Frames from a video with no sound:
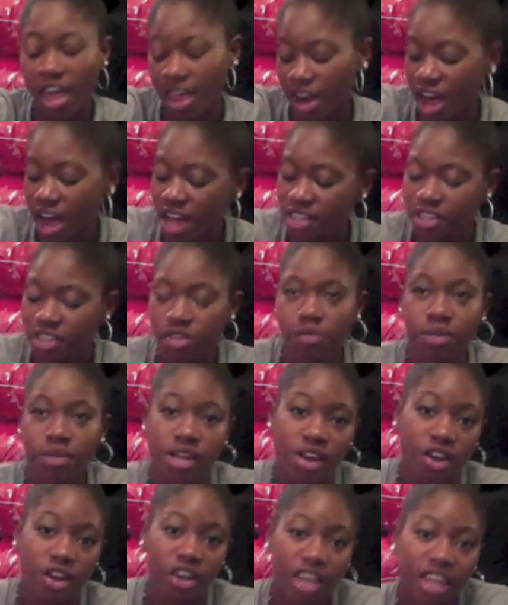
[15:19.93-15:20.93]
I still plan
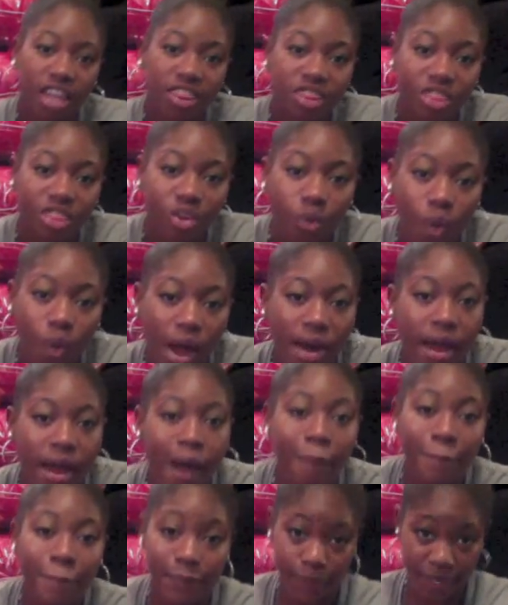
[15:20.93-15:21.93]
on getting the whiteout
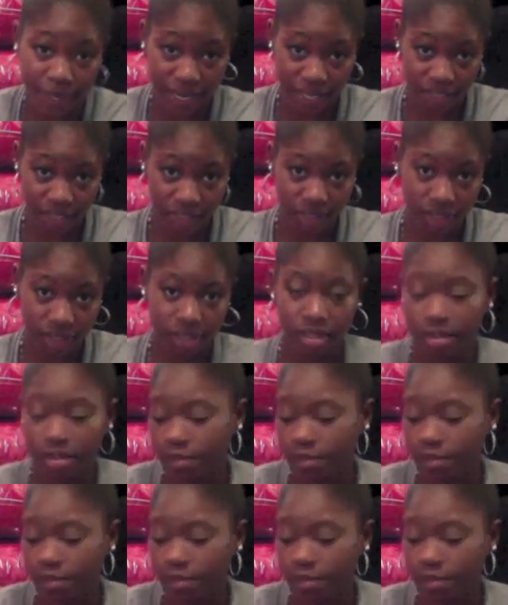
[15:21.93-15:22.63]
pins.